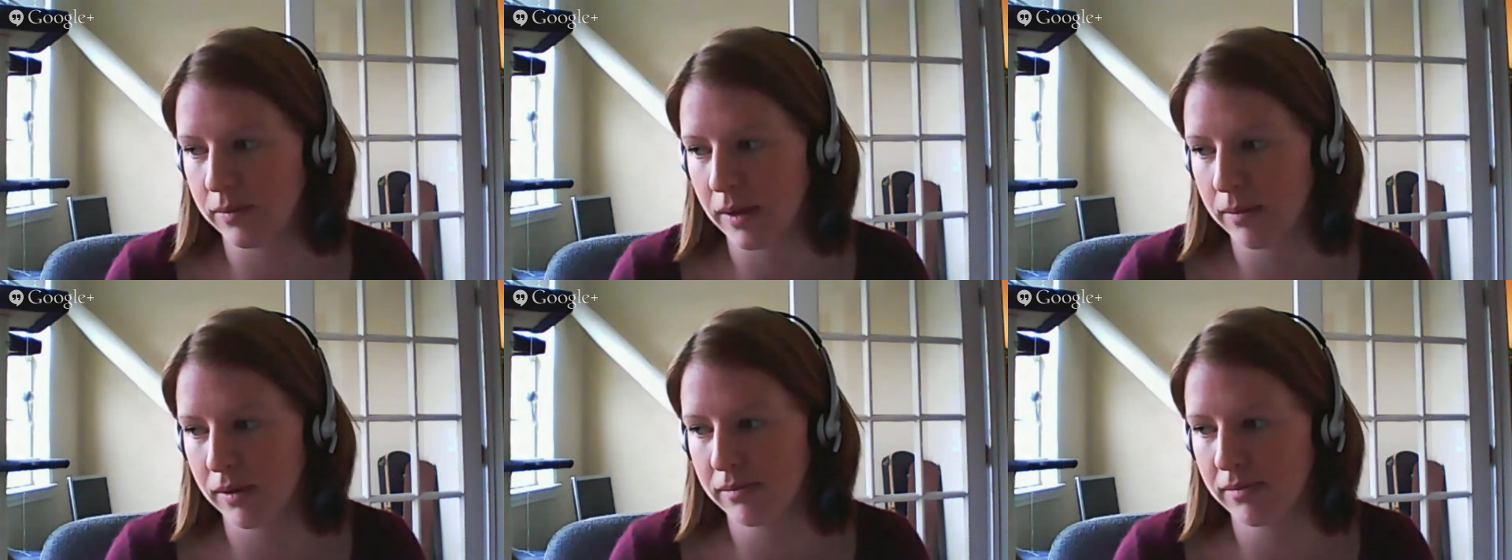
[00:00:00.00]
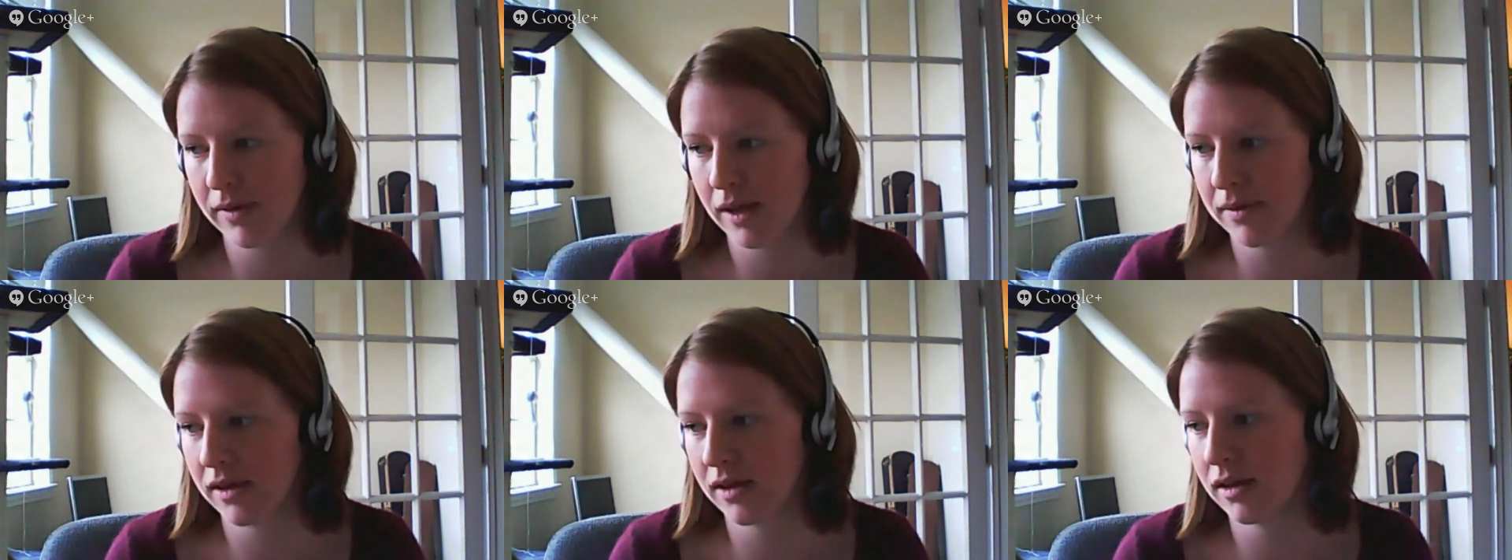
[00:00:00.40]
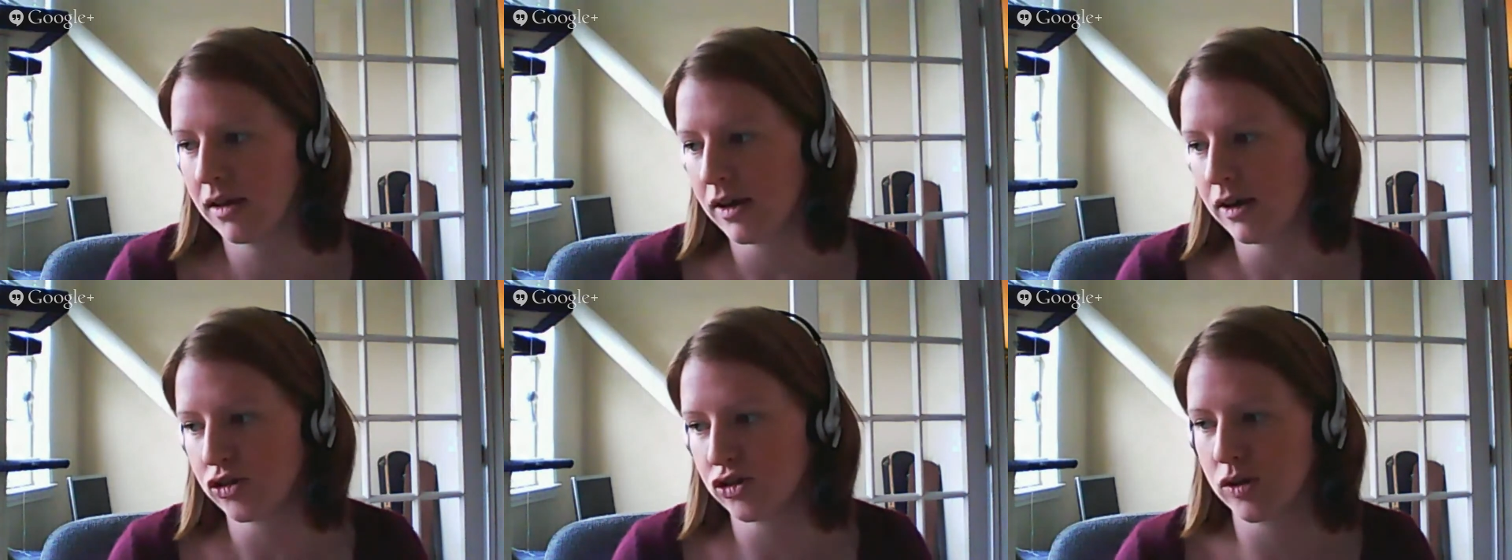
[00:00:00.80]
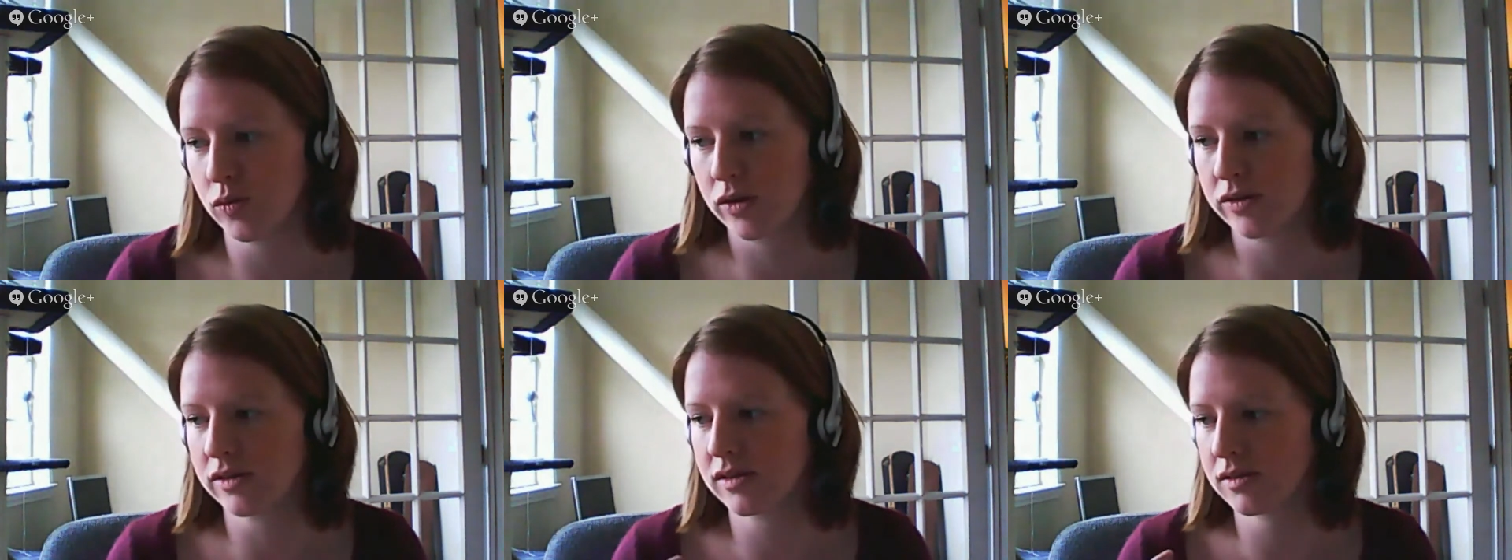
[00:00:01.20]
bit, but maybe she
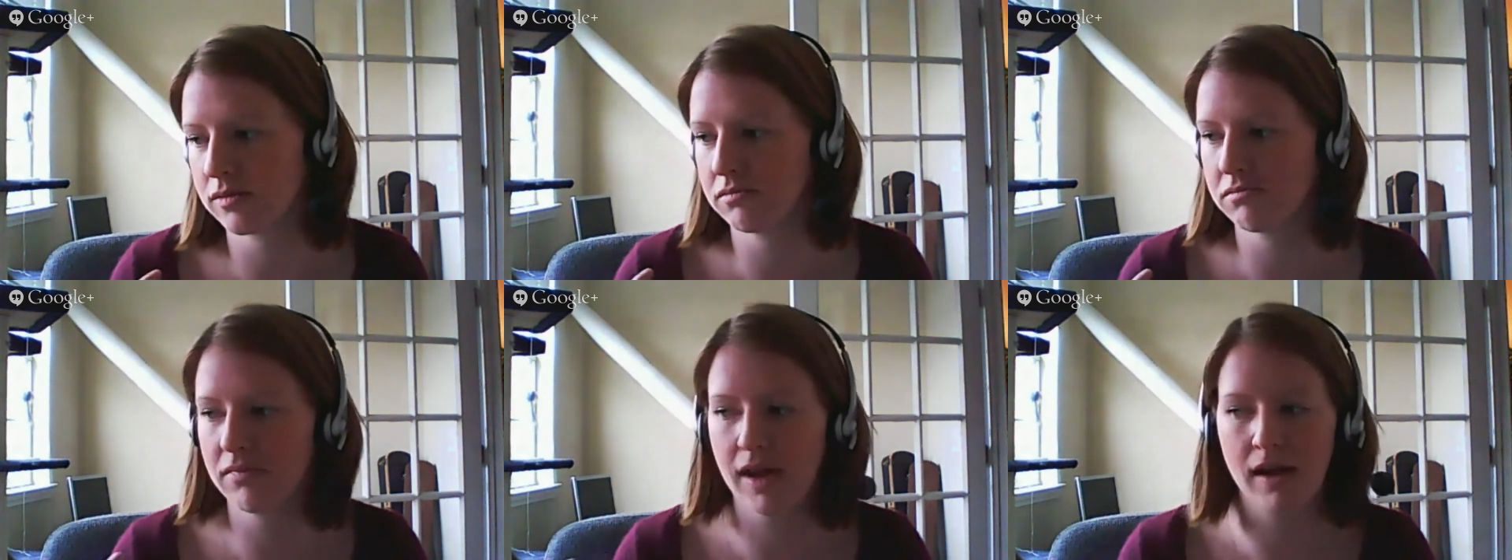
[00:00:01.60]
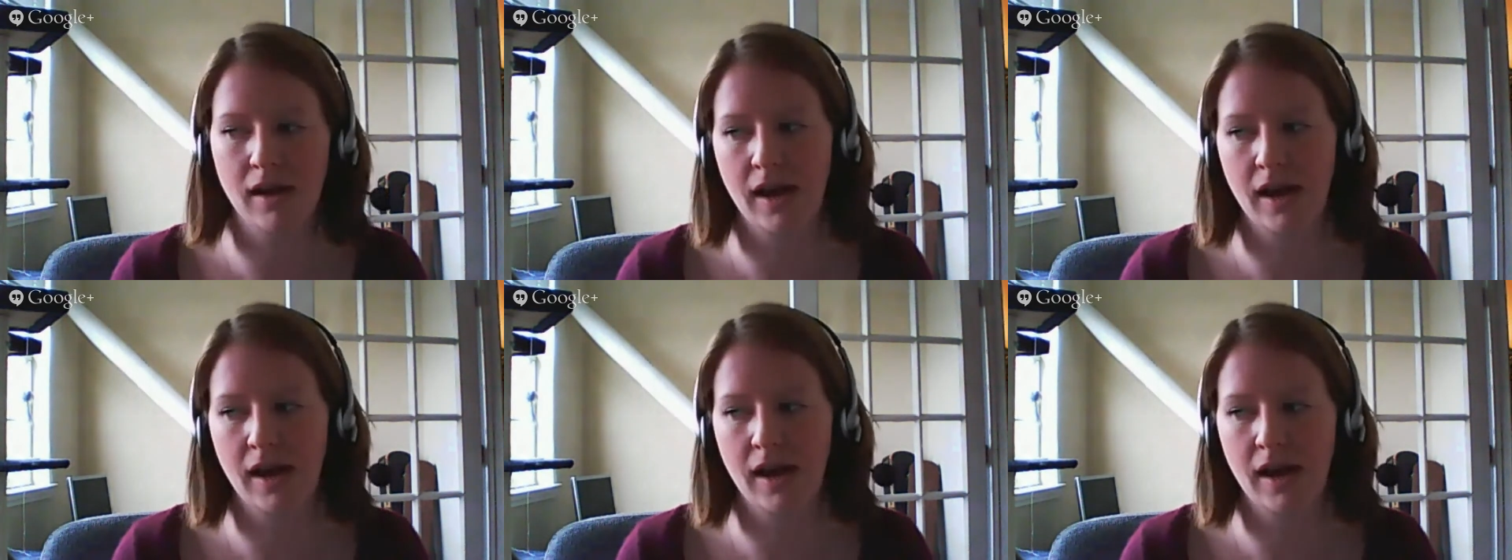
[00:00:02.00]
wants some